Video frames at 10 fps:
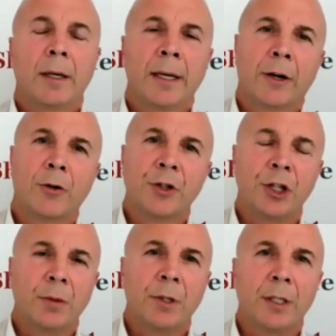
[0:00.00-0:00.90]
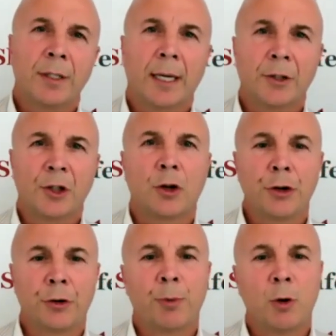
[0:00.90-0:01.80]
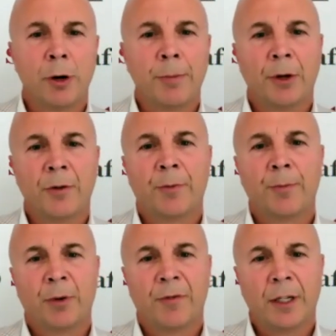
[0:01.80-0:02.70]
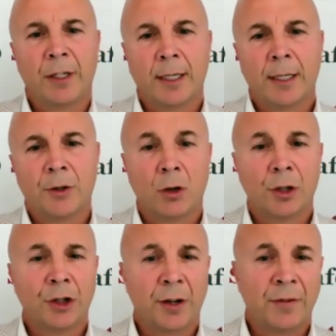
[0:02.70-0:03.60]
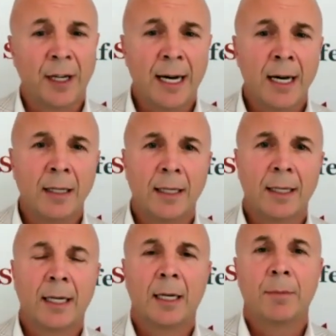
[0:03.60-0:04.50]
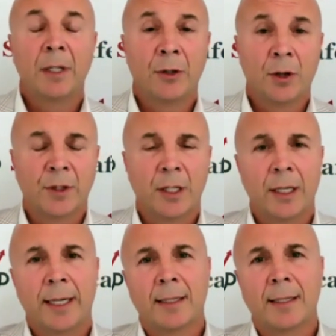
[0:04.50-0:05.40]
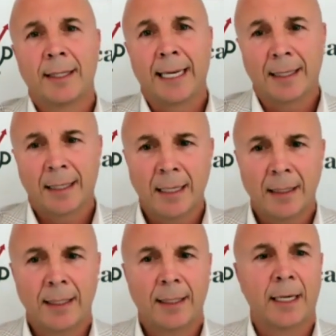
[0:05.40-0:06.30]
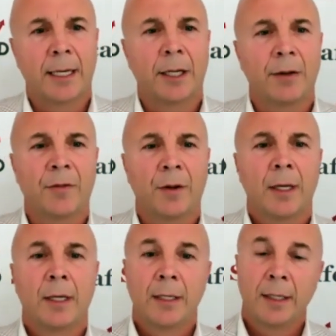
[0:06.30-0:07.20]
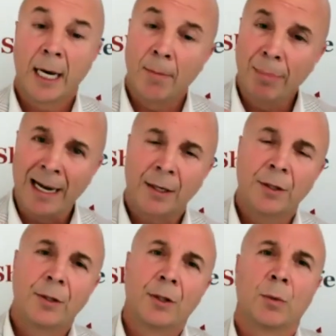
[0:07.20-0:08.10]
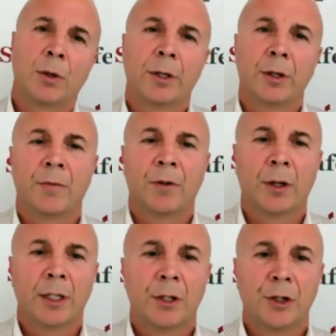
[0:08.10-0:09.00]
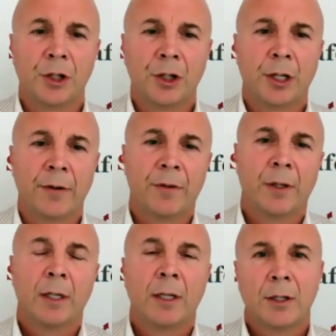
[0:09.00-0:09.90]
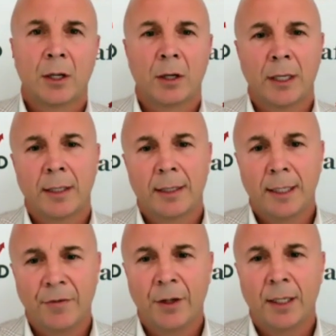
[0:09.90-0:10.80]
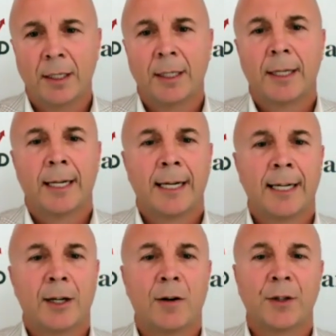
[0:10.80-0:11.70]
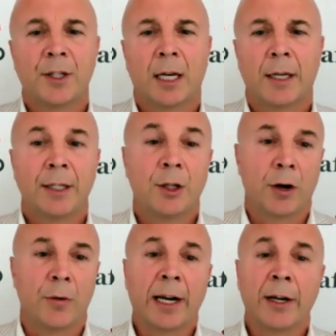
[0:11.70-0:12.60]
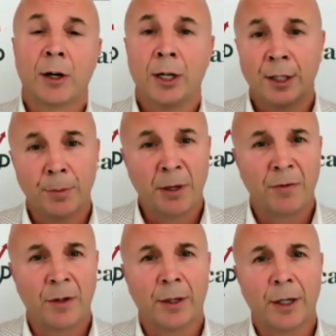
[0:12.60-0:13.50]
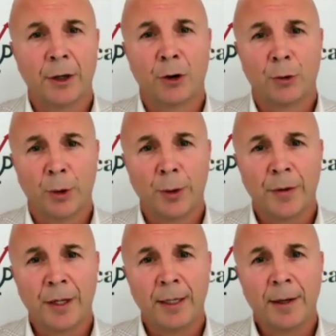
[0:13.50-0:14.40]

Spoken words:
Now, Chris, you touched on your appointment of Professor Dr. Jeff Dahn. He's obviously an ex-Tesla executive. He's come back to work at Novonix as your chief scientific officer. He's kind of recognised as a bit of a guru in the